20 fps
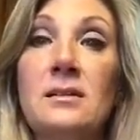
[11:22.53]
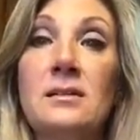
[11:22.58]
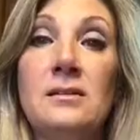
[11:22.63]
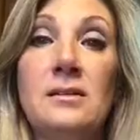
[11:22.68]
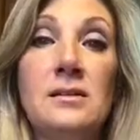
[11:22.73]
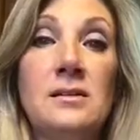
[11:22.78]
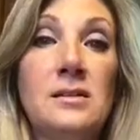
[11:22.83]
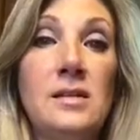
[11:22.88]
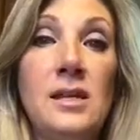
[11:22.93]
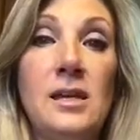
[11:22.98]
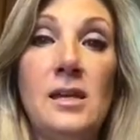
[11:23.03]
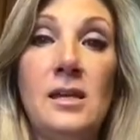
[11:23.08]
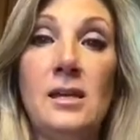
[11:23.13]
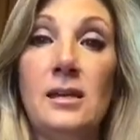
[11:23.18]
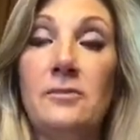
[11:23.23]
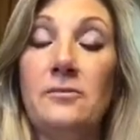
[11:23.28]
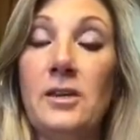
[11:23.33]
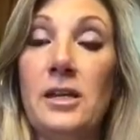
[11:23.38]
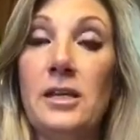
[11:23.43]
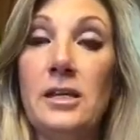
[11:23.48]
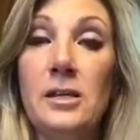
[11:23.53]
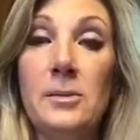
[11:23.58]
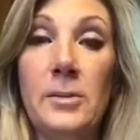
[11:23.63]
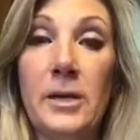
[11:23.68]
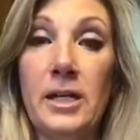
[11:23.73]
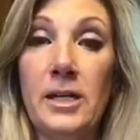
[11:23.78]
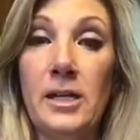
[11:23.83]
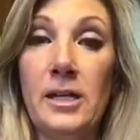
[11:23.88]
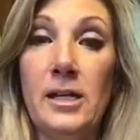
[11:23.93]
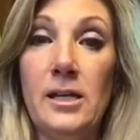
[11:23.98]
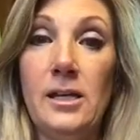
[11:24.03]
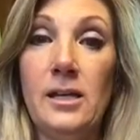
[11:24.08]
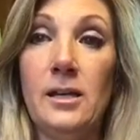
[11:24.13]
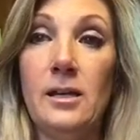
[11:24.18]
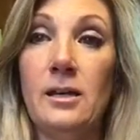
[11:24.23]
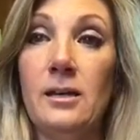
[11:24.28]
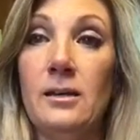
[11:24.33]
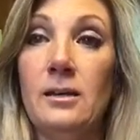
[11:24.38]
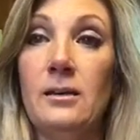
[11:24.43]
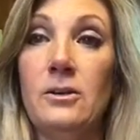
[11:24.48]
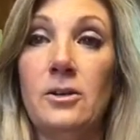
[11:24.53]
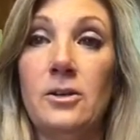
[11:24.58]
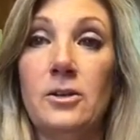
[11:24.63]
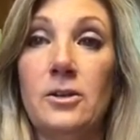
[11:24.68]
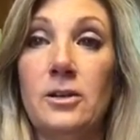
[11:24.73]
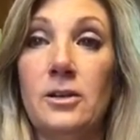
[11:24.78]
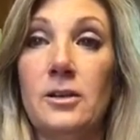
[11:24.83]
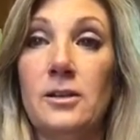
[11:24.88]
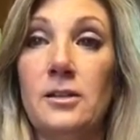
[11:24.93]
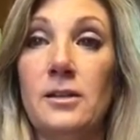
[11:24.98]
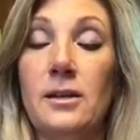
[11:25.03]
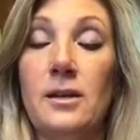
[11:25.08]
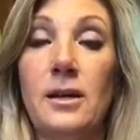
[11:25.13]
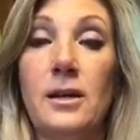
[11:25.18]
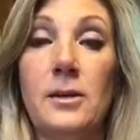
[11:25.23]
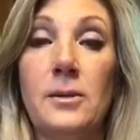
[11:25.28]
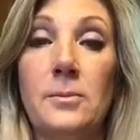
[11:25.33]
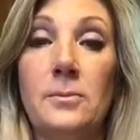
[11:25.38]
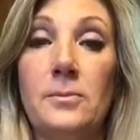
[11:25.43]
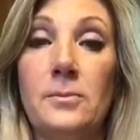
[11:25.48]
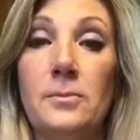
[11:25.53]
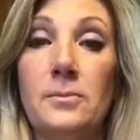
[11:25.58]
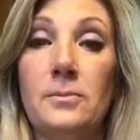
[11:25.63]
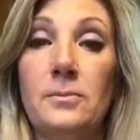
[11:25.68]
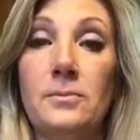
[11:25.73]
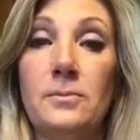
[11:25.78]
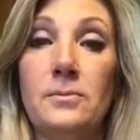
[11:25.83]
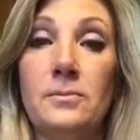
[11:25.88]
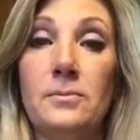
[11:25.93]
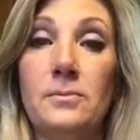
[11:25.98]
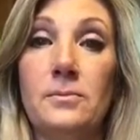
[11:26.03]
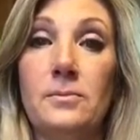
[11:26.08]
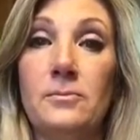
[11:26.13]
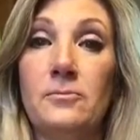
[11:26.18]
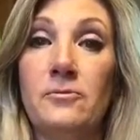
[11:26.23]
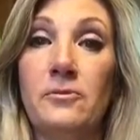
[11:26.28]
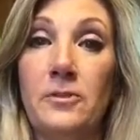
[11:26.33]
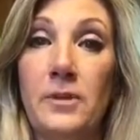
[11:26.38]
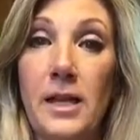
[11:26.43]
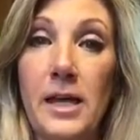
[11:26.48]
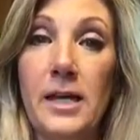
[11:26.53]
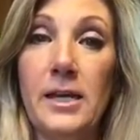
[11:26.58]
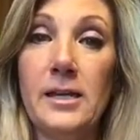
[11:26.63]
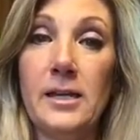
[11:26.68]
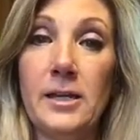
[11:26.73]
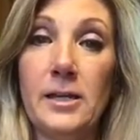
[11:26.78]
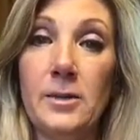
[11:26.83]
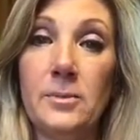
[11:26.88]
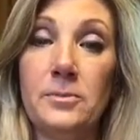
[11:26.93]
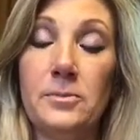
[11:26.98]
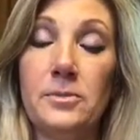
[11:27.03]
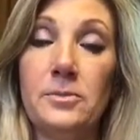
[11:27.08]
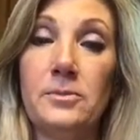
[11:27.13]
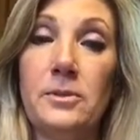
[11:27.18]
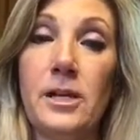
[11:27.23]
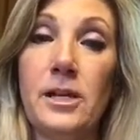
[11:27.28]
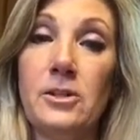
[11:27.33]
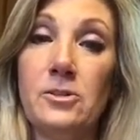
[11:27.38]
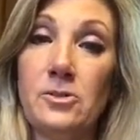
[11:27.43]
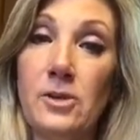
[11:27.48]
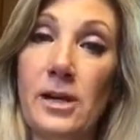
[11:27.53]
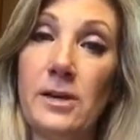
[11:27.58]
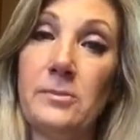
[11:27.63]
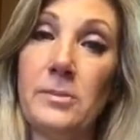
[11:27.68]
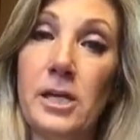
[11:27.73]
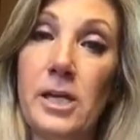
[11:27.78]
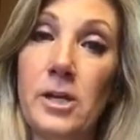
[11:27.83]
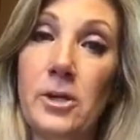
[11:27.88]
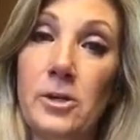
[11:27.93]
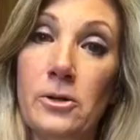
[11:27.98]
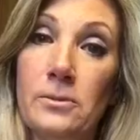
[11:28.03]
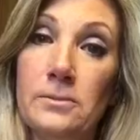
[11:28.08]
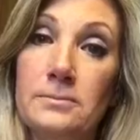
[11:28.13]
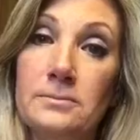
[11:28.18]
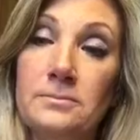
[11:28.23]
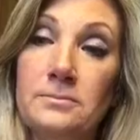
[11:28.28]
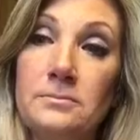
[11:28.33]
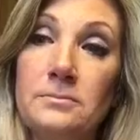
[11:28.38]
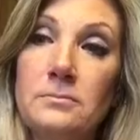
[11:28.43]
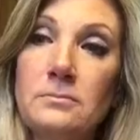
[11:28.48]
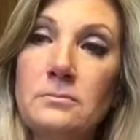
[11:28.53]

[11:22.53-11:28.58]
to see if anybody could come fly up and drive me home.